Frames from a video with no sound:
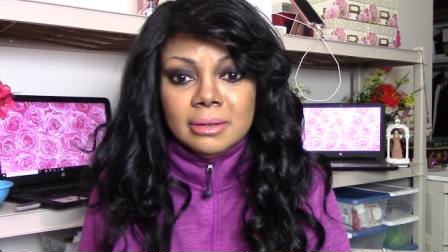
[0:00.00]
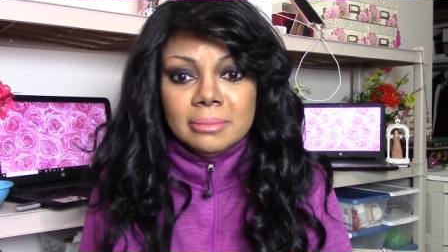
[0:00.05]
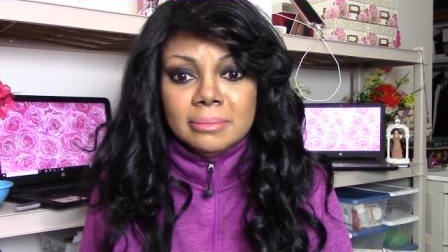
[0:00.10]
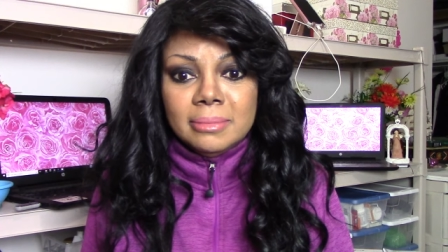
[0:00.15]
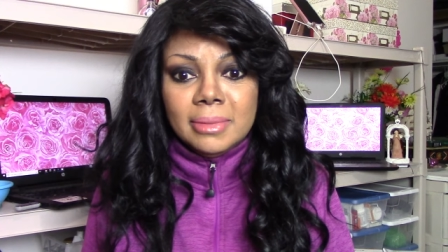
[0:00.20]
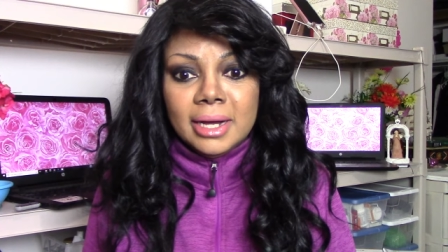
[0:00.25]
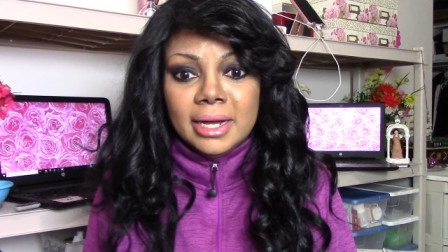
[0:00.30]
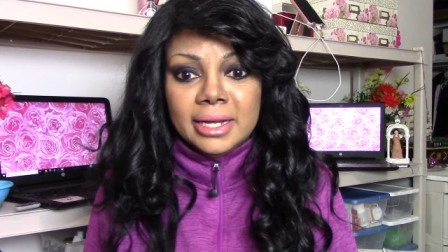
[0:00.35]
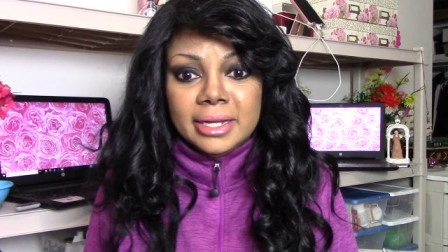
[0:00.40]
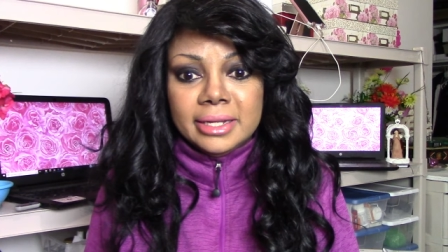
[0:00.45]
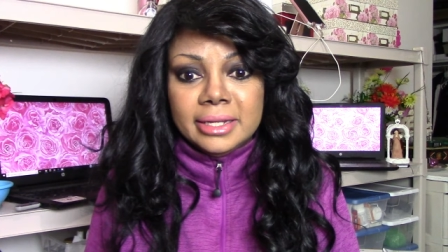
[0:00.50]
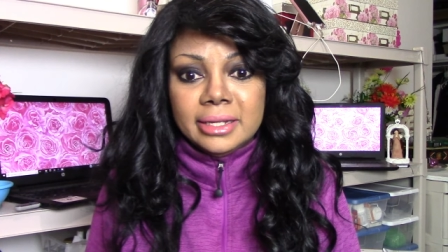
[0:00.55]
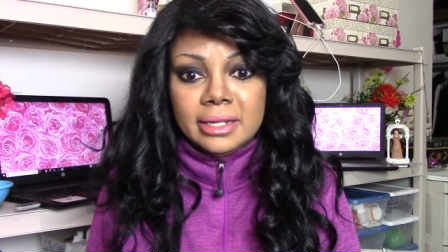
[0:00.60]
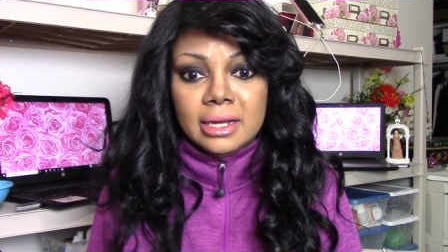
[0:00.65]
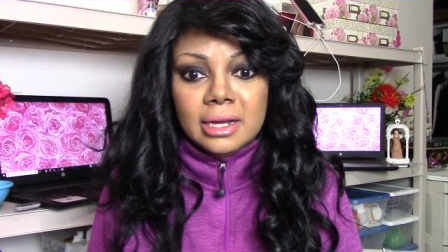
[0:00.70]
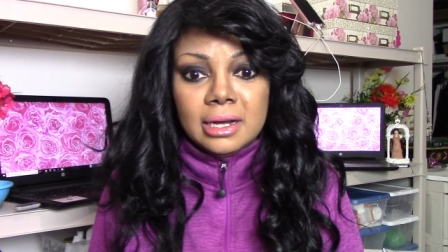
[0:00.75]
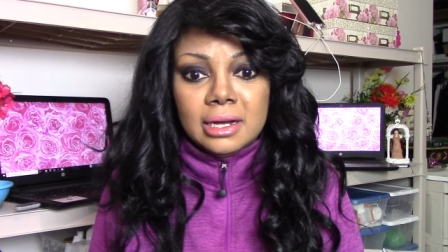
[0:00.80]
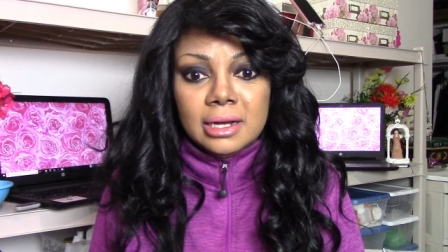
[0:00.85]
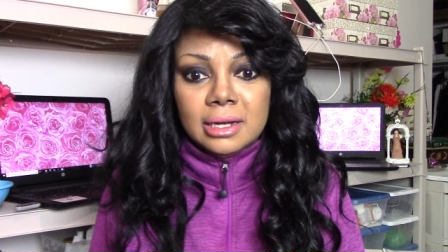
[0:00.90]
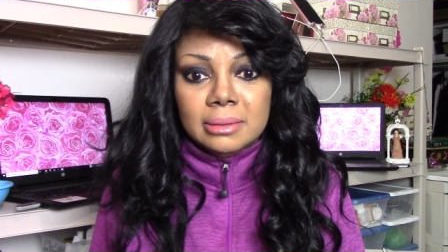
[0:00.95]

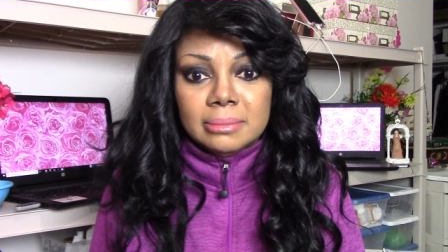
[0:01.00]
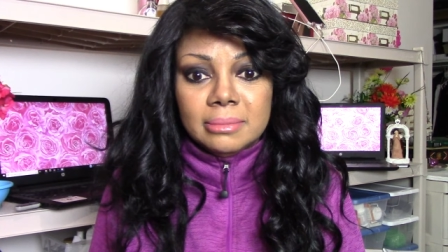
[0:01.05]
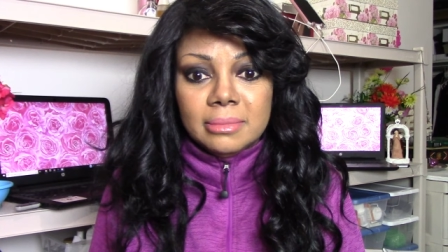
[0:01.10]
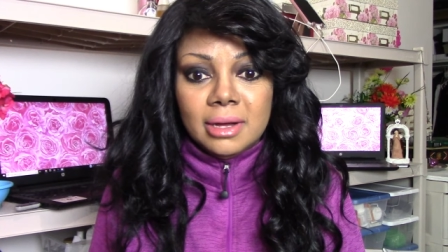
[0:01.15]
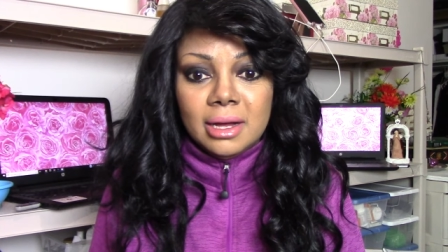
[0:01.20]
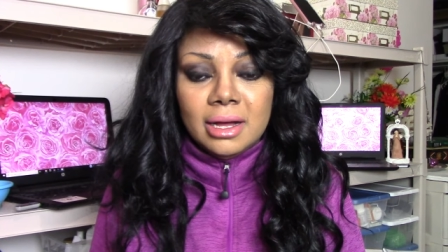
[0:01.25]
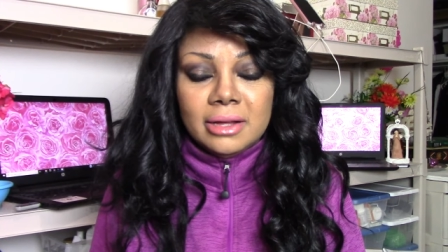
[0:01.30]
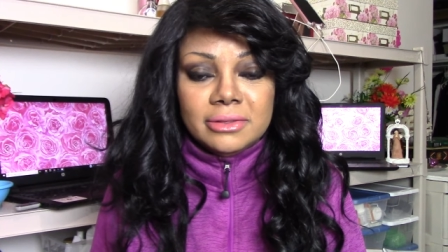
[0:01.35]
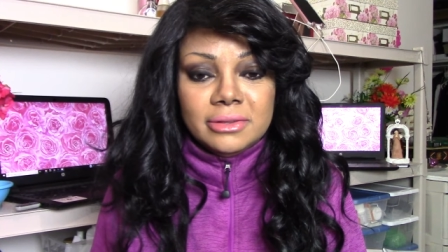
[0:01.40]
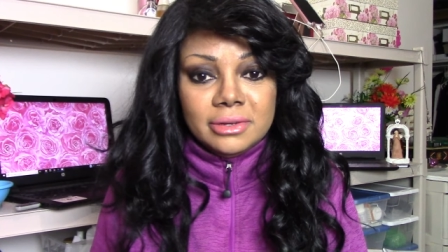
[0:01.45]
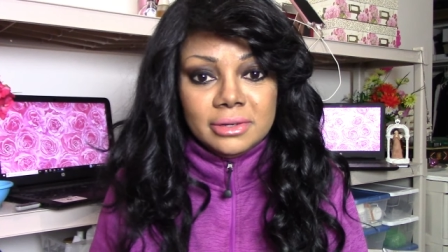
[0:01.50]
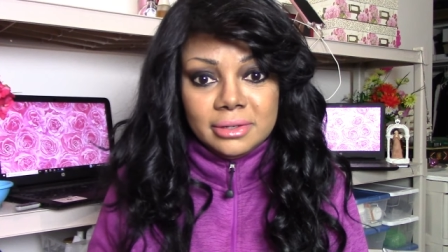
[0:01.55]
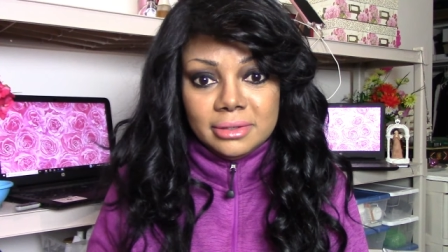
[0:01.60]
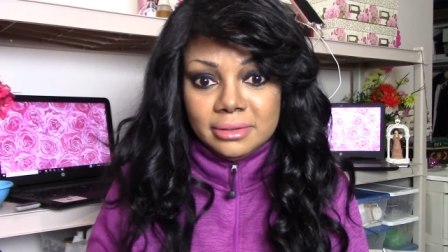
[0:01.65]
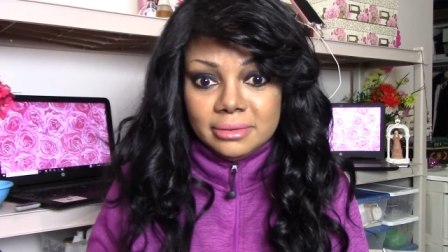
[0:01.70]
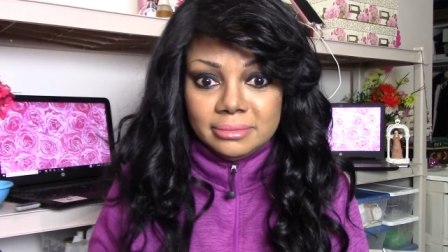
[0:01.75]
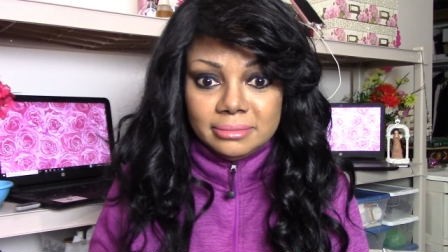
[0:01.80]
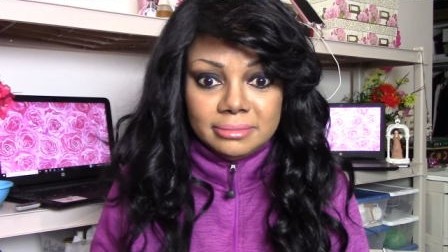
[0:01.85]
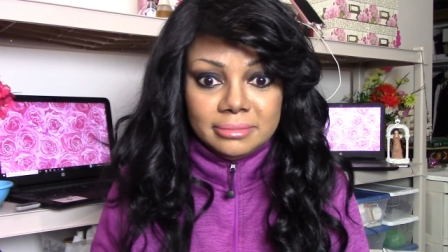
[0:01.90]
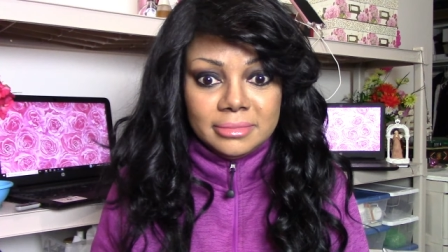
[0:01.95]
my um,
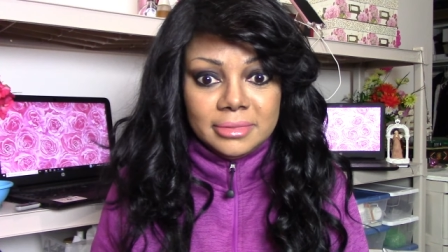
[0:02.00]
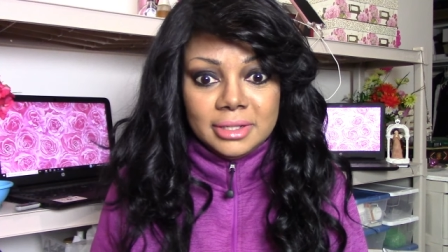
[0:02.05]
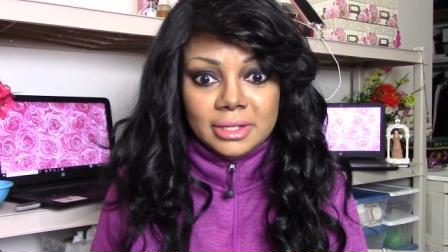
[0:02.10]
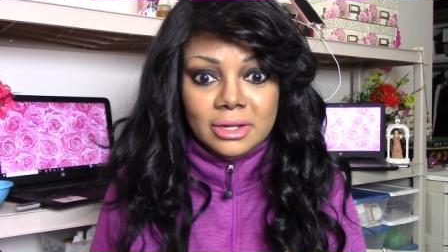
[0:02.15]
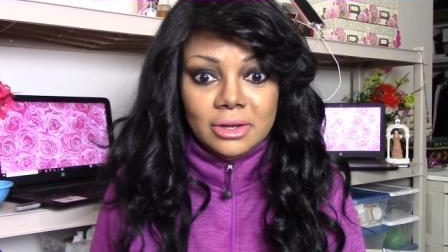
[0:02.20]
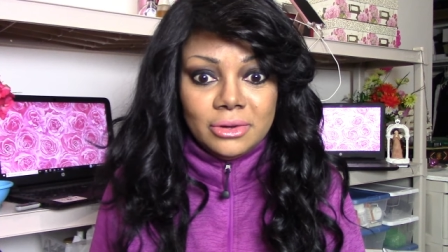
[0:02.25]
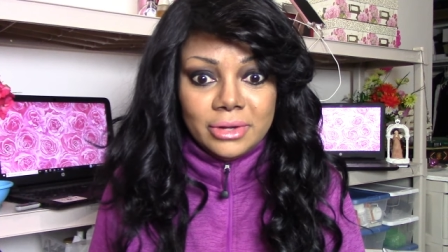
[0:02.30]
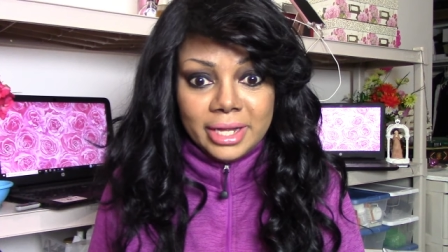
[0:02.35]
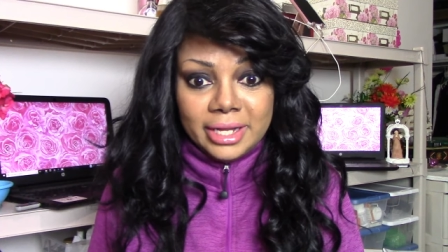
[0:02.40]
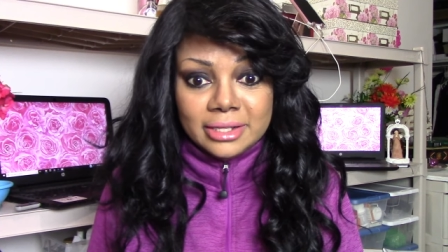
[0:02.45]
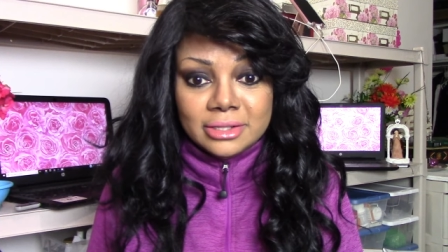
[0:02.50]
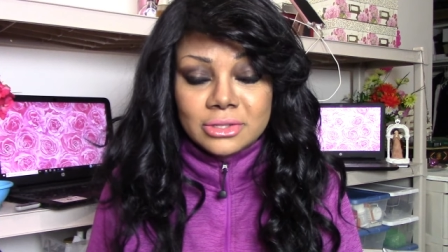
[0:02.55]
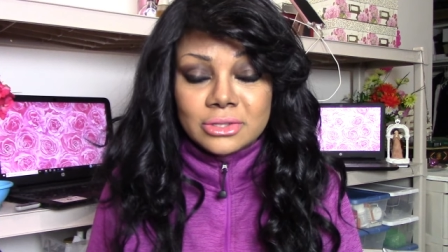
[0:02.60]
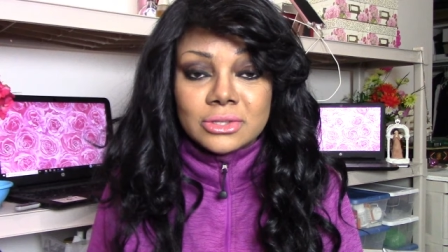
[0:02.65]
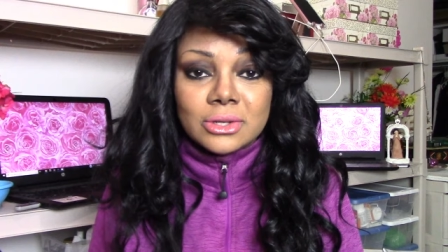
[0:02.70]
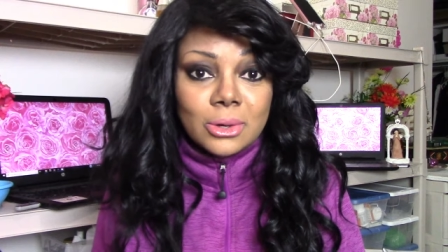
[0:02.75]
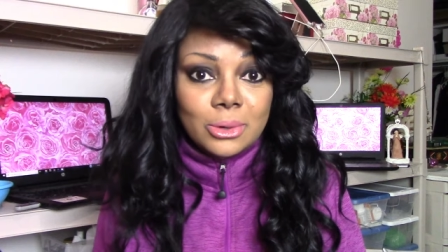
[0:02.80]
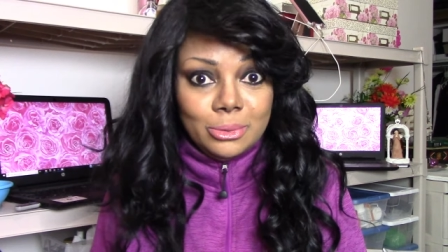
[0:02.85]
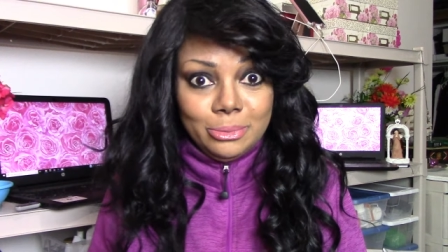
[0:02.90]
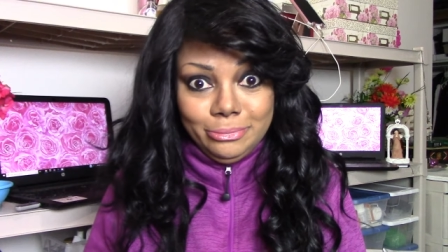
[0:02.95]
other, okay,
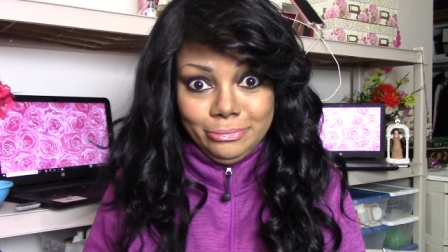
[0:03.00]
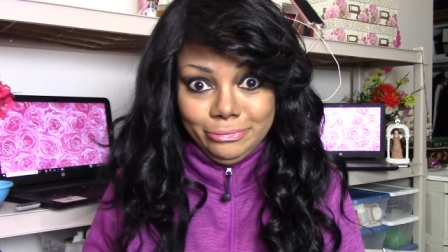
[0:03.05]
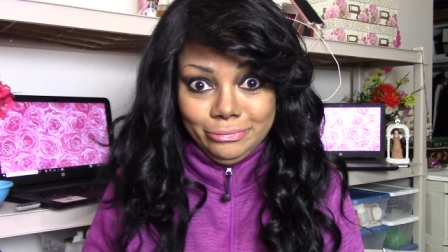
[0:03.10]
so